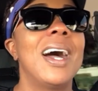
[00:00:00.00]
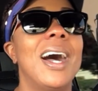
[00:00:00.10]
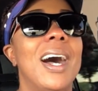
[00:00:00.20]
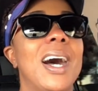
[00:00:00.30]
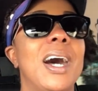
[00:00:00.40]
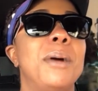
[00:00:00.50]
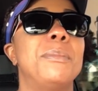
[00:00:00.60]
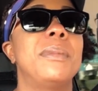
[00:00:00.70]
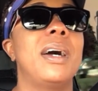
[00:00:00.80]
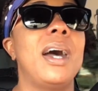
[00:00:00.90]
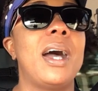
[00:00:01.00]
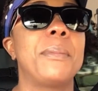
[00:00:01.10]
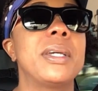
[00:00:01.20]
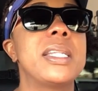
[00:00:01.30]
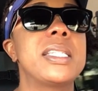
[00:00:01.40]
um,
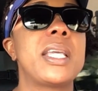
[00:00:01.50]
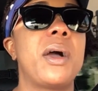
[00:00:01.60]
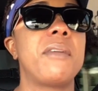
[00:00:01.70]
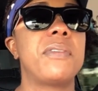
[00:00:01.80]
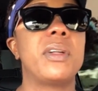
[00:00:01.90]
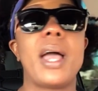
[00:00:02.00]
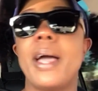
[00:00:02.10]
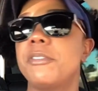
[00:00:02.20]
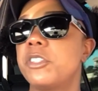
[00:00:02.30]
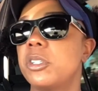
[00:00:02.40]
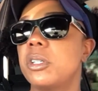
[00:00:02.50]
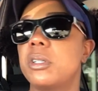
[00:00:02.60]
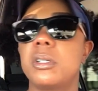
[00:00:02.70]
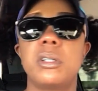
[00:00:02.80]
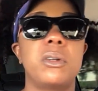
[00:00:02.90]
I'm gonna see how I feel
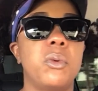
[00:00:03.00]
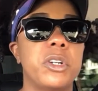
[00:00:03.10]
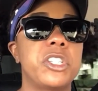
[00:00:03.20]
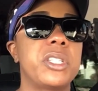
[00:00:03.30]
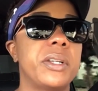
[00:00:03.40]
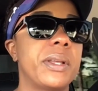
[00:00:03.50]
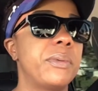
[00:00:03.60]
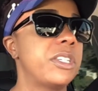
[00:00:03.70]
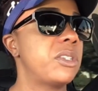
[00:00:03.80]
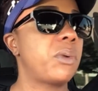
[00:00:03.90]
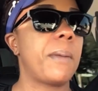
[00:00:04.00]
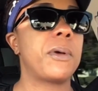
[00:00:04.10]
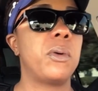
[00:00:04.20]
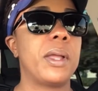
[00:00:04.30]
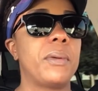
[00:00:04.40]
after Orange Theory, which is where I'm
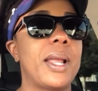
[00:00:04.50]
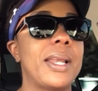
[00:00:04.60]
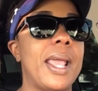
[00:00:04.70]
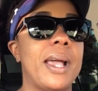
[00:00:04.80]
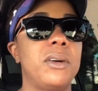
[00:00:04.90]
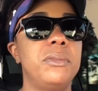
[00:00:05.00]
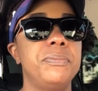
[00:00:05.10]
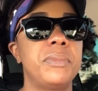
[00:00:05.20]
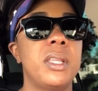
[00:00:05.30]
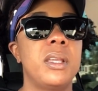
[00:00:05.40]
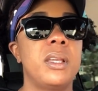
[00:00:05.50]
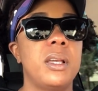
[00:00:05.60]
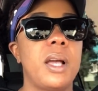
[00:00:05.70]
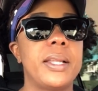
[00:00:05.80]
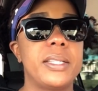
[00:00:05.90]
going right now.
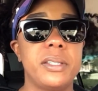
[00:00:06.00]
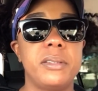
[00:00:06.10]
I need to